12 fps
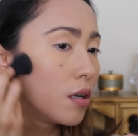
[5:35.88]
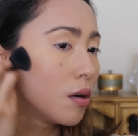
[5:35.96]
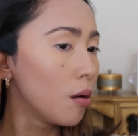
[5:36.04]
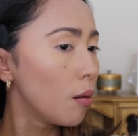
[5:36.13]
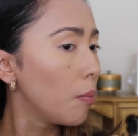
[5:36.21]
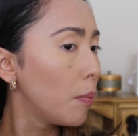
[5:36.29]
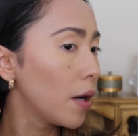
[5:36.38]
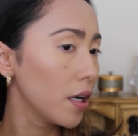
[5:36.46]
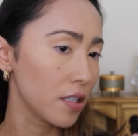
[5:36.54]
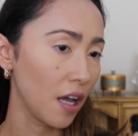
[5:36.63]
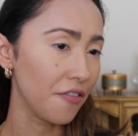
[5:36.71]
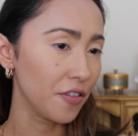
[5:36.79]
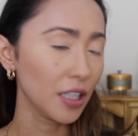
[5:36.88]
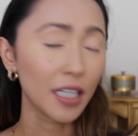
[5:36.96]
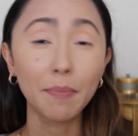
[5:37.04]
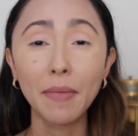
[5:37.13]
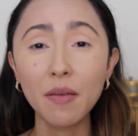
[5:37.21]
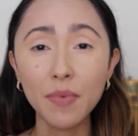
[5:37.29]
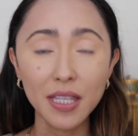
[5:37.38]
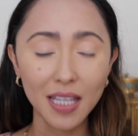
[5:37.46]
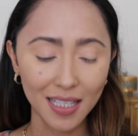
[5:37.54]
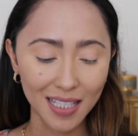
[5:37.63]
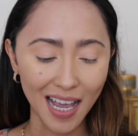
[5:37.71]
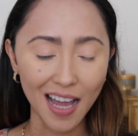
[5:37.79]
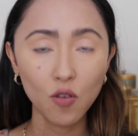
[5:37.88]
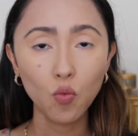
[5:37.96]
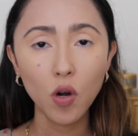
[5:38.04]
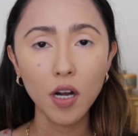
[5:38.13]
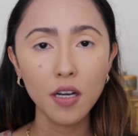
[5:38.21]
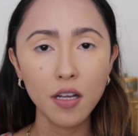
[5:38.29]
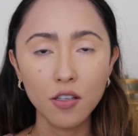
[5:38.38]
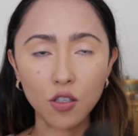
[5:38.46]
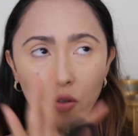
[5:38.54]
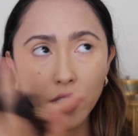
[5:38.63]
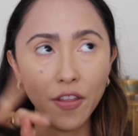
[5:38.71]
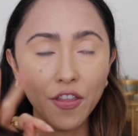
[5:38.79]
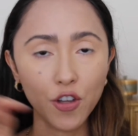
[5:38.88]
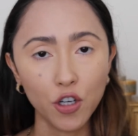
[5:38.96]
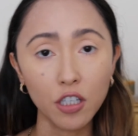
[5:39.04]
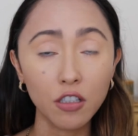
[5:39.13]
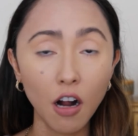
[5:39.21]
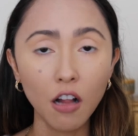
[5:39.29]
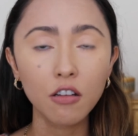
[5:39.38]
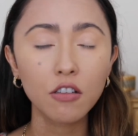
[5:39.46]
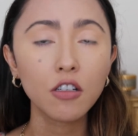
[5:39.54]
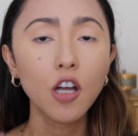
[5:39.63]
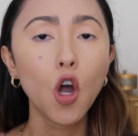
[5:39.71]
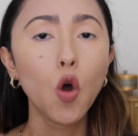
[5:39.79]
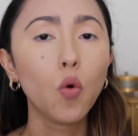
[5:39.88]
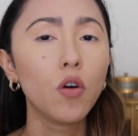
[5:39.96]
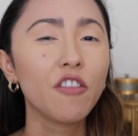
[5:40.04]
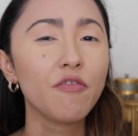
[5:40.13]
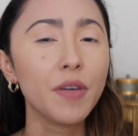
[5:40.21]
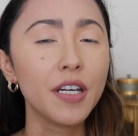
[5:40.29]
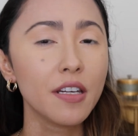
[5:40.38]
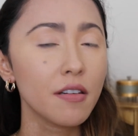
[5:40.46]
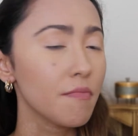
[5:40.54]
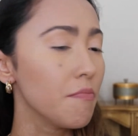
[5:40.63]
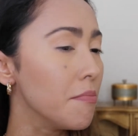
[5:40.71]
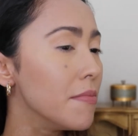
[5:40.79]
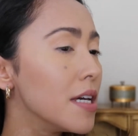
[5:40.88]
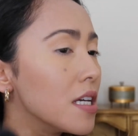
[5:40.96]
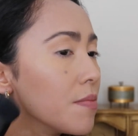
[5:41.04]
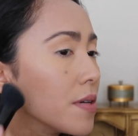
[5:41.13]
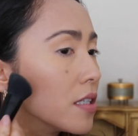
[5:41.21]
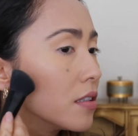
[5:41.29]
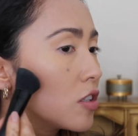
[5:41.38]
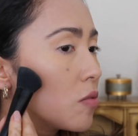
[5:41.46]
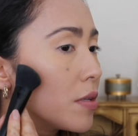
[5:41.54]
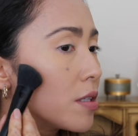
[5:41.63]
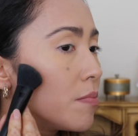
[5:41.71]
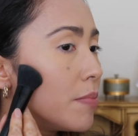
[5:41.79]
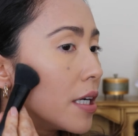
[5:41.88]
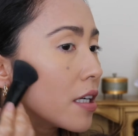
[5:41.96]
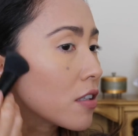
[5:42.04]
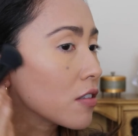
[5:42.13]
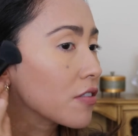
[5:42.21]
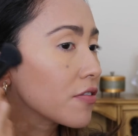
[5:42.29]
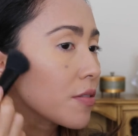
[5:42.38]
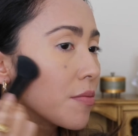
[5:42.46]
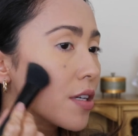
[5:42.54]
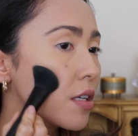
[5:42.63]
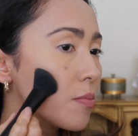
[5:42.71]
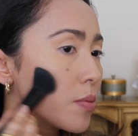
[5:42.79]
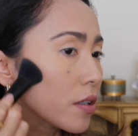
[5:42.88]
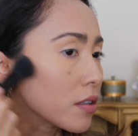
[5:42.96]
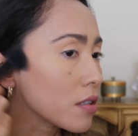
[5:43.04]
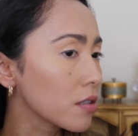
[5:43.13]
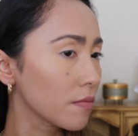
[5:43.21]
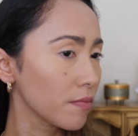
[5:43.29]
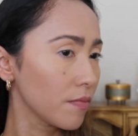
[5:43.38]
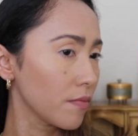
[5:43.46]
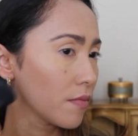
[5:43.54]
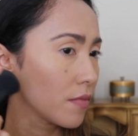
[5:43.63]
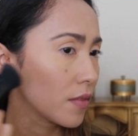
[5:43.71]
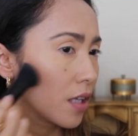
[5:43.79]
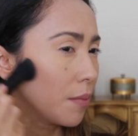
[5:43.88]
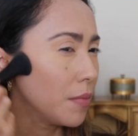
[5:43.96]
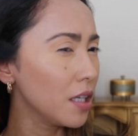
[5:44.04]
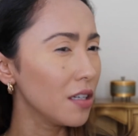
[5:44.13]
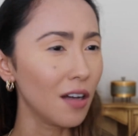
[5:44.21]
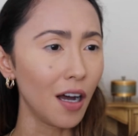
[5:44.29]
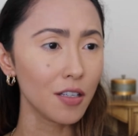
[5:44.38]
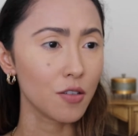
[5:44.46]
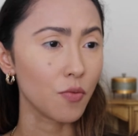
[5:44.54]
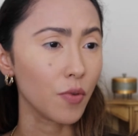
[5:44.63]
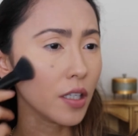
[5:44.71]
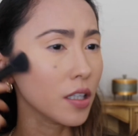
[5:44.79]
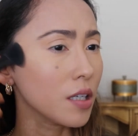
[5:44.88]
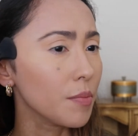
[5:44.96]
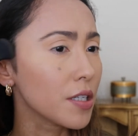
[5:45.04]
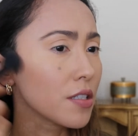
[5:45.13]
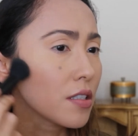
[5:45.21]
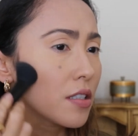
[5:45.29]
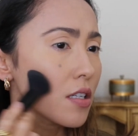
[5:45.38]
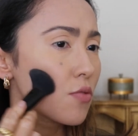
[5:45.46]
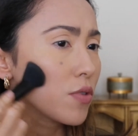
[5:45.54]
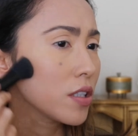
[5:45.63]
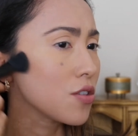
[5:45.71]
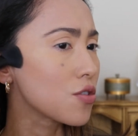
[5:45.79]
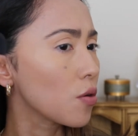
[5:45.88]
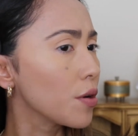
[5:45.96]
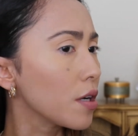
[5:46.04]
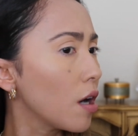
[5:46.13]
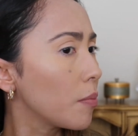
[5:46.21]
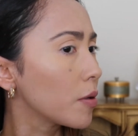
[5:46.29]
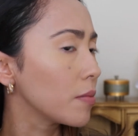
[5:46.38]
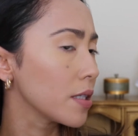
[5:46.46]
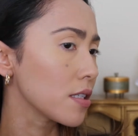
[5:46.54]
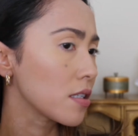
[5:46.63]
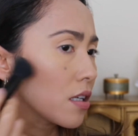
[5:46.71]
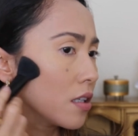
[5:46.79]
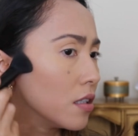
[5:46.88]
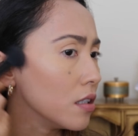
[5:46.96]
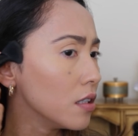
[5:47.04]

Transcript: but I feel like maybe the tan one, so the third color, would have been maybe a little bit better for me, but I mean not really, because this is really showing up on my skin.